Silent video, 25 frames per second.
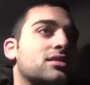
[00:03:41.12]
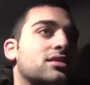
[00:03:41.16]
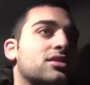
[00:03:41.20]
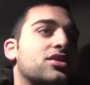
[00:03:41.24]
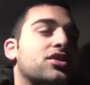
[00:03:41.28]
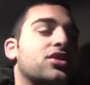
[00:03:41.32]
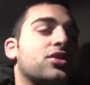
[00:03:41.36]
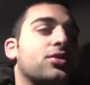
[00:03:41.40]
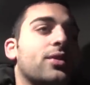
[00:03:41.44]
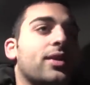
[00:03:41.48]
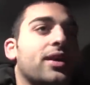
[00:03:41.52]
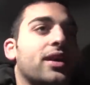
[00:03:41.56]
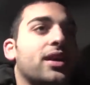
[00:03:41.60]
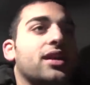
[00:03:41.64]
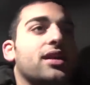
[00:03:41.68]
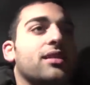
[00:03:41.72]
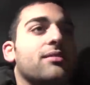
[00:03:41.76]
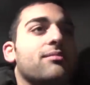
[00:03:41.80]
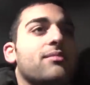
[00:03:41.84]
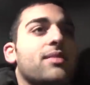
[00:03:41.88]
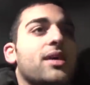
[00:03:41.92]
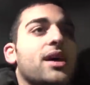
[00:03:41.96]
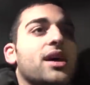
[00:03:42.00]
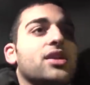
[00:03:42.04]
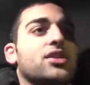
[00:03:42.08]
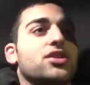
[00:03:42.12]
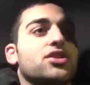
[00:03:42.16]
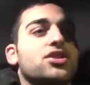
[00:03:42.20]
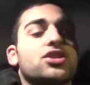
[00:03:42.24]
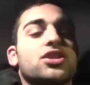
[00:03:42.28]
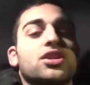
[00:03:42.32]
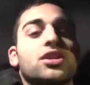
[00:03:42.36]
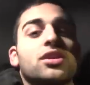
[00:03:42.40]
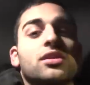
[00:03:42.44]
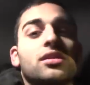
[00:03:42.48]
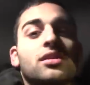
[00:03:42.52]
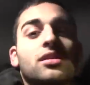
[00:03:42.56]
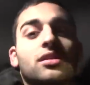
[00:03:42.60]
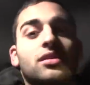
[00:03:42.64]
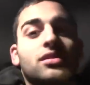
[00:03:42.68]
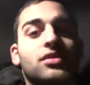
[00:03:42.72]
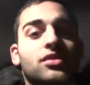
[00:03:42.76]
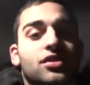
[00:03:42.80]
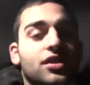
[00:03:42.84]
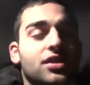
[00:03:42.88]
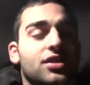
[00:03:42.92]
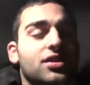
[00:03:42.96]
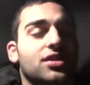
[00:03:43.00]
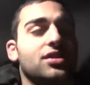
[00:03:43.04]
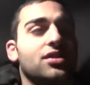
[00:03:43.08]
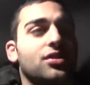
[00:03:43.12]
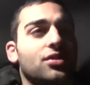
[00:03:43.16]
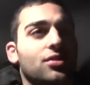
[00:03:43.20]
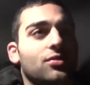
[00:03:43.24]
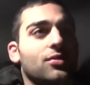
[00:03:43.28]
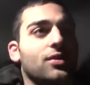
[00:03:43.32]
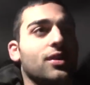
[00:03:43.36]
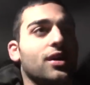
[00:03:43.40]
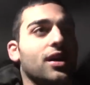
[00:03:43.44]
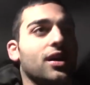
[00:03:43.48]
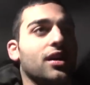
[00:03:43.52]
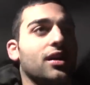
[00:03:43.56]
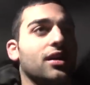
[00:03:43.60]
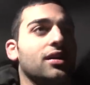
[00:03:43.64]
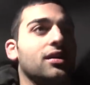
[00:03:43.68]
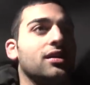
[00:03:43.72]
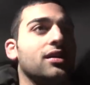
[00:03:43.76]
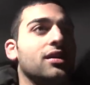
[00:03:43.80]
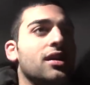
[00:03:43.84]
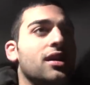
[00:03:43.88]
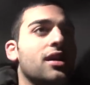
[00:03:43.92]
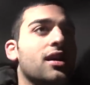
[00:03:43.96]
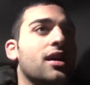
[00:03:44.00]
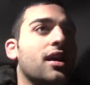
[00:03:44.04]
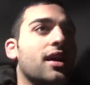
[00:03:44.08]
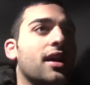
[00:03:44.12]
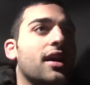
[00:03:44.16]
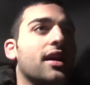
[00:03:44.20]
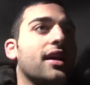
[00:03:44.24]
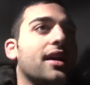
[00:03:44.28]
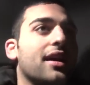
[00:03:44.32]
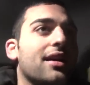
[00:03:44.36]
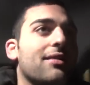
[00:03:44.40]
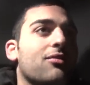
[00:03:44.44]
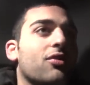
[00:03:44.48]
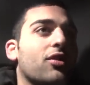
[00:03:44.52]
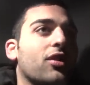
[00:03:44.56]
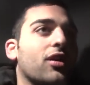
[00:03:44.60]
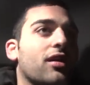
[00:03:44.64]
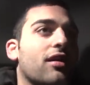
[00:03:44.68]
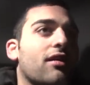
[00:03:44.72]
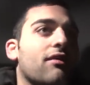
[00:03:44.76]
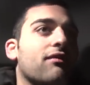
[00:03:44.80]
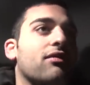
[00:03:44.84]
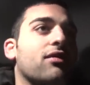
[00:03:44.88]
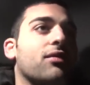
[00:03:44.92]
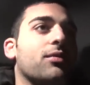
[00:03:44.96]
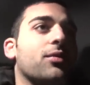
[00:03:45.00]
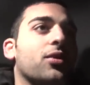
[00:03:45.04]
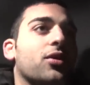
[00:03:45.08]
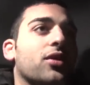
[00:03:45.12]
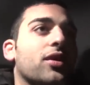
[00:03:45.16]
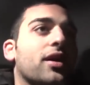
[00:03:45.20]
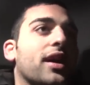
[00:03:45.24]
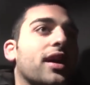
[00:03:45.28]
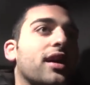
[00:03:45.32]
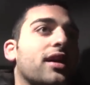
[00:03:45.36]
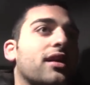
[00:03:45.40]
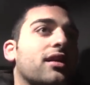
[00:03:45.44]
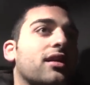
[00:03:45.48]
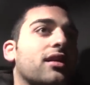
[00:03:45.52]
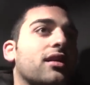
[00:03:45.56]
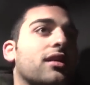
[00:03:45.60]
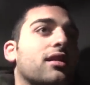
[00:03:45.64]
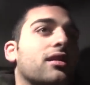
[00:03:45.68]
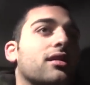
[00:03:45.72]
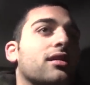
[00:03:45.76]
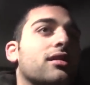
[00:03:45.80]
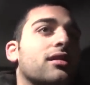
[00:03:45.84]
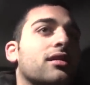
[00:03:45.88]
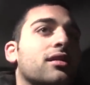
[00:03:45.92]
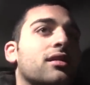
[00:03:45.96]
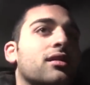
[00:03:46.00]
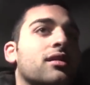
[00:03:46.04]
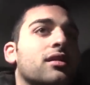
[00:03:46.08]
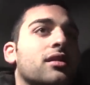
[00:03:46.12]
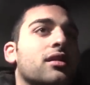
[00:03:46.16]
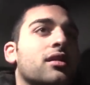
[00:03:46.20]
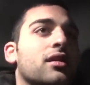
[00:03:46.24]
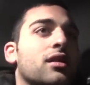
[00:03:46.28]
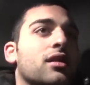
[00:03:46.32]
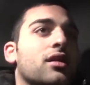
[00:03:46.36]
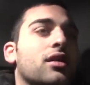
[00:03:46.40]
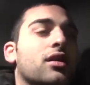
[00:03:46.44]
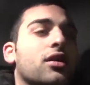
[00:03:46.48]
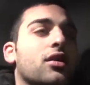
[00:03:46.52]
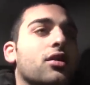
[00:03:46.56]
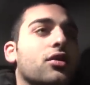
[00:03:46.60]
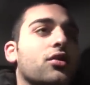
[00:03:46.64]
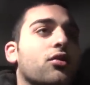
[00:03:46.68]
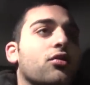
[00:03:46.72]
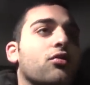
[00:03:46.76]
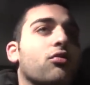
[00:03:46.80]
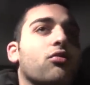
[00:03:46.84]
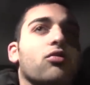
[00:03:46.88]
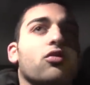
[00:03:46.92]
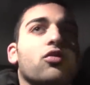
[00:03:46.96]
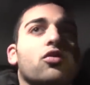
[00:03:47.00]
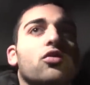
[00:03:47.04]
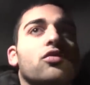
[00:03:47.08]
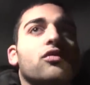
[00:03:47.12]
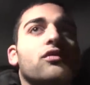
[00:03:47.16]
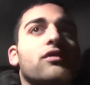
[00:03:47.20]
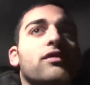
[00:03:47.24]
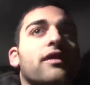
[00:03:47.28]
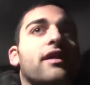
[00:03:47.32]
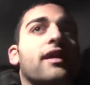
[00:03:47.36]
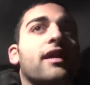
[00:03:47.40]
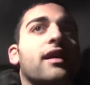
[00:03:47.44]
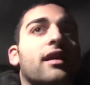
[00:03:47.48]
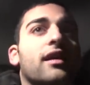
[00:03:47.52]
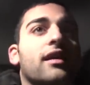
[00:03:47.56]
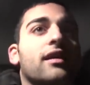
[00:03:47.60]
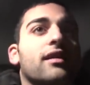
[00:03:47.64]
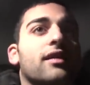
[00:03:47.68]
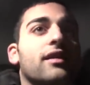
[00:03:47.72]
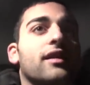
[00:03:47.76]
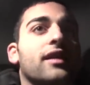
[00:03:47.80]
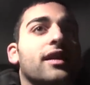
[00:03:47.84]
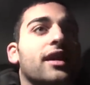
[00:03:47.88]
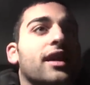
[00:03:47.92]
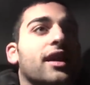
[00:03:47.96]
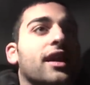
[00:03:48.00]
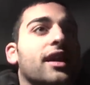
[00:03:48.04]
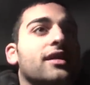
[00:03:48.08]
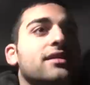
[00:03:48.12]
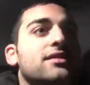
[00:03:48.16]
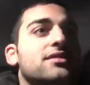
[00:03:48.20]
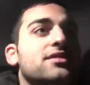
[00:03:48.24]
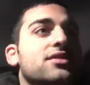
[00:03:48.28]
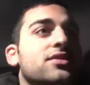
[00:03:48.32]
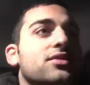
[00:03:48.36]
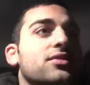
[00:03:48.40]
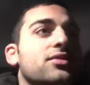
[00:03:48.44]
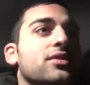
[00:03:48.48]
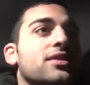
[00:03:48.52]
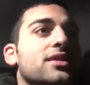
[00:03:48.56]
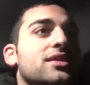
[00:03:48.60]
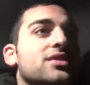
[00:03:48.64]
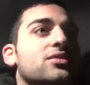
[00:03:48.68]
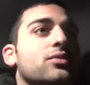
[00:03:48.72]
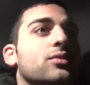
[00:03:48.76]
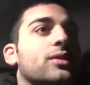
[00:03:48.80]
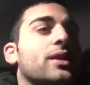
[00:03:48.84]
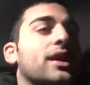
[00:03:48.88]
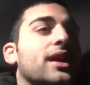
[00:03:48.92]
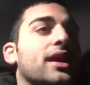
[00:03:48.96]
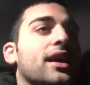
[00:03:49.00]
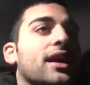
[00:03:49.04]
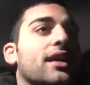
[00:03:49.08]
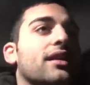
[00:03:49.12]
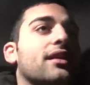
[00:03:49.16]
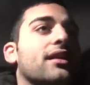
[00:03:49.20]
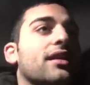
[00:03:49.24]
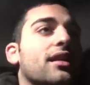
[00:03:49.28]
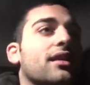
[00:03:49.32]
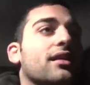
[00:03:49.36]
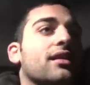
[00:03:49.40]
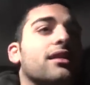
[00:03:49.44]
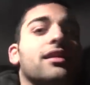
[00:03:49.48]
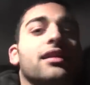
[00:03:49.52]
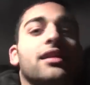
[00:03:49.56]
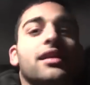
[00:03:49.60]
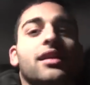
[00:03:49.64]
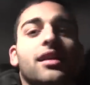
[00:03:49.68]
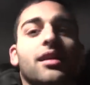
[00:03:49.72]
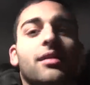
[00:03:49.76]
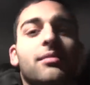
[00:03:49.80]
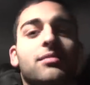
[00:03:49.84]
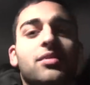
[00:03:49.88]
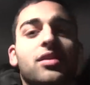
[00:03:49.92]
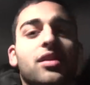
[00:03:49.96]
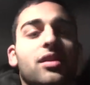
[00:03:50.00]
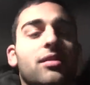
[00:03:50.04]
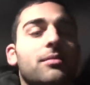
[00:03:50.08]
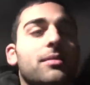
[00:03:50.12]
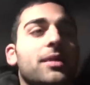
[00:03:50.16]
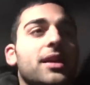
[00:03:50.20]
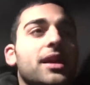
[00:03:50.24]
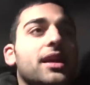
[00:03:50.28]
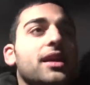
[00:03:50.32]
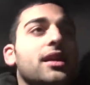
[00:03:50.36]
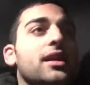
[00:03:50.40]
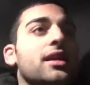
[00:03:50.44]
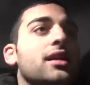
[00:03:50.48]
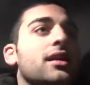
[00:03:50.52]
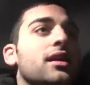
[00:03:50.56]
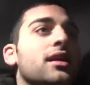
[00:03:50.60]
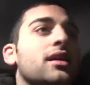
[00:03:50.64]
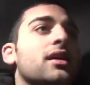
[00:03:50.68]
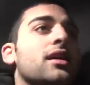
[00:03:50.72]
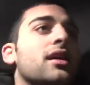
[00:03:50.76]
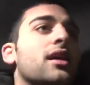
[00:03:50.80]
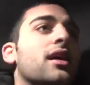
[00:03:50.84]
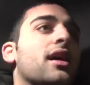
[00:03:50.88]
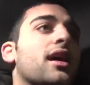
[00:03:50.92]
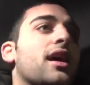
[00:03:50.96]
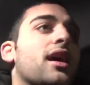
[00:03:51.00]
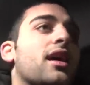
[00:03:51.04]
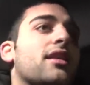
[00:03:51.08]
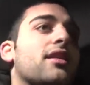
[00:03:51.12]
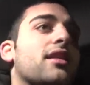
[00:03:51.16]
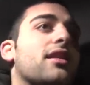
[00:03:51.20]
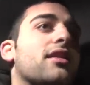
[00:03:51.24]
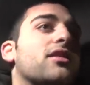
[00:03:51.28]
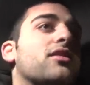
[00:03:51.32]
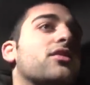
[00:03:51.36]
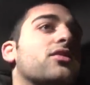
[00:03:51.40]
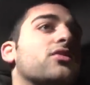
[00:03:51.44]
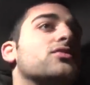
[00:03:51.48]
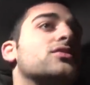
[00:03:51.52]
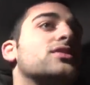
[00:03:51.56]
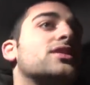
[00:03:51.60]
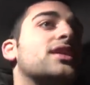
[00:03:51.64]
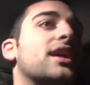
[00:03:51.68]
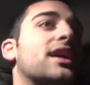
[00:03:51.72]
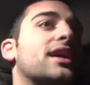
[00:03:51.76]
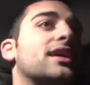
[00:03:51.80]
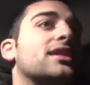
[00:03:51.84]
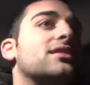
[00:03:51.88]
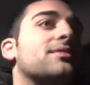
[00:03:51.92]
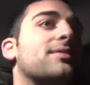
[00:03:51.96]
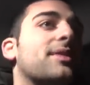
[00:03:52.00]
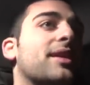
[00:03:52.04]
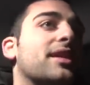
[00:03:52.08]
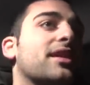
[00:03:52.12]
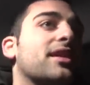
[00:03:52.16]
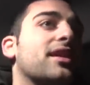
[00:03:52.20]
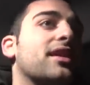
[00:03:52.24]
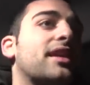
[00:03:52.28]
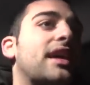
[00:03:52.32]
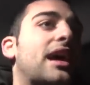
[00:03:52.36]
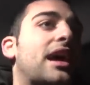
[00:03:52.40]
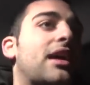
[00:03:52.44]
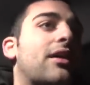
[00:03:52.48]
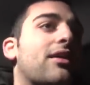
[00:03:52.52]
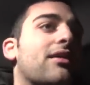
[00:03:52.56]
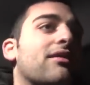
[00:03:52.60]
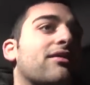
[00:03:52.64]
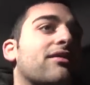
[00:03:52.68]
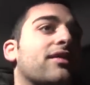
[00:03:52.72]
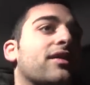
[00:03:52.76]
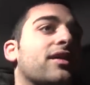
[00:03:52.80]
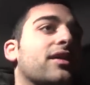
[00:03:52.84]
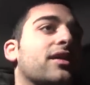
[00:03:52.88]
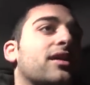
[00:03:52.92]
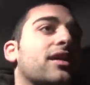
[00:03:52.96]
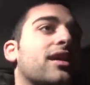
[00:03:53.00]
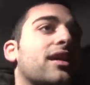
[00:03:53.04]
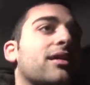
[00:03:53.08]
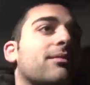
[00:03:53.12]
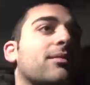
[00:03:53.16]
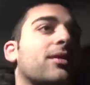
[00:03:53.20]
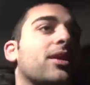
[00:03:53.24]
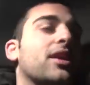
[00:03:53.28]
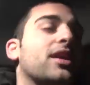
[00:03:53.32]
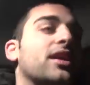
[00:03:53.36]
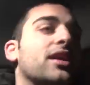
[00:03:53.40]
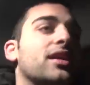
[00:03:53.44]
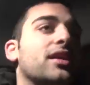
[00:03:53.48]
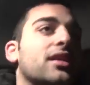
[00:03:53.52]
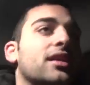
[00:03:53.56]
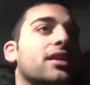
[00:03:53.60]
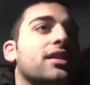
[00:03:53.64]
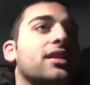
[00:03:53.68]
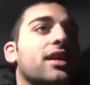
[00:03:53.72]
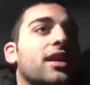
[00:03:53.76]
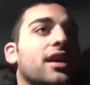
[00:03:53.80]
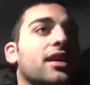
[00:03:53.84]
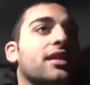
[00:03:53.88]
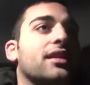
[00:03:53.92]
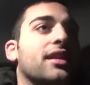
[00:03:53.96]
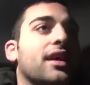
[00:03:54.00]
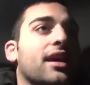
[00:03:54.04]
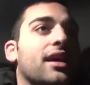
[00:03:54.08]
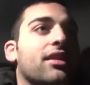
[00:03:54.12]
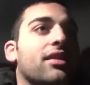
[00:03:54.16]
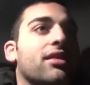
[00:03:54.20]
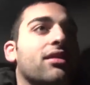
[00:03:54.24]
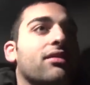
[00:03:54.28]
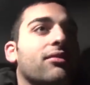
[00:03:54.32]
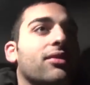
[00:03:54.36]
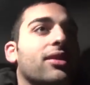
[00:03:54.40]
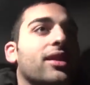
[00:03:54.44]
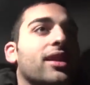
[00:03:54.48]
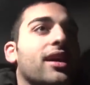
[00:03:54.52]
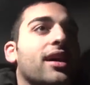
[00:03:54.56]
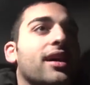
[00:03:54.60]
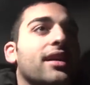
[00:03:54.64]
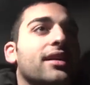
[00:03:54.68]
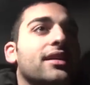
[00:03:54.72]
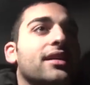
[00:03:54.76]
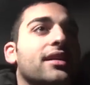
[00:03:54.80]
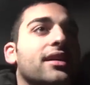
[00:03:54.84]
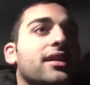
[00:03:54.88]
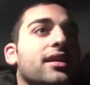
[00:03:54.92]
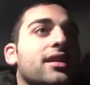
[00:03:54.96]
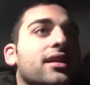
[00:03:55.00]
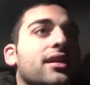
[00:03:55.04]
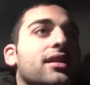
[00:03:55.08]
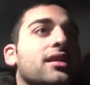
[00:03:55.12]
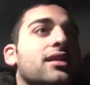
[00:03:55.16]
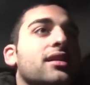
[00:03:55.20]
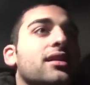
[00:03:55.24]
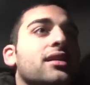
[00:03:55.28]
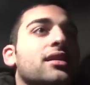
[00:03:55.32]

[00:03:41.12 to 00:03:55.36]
280 bench just to kind of get more comfortable and get in a good groove leading into this weekend and leading up to the meet. And then Tuesday, depending on how I feel, I might hit that 390